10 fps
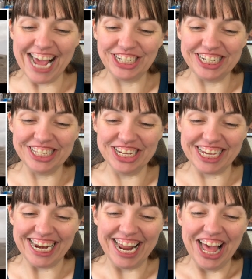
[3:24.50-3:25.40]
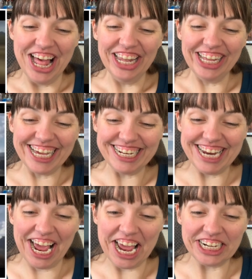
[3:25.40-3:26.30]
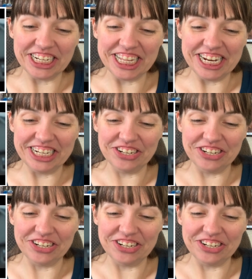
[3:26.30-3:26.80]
she's looking. Look at Angelina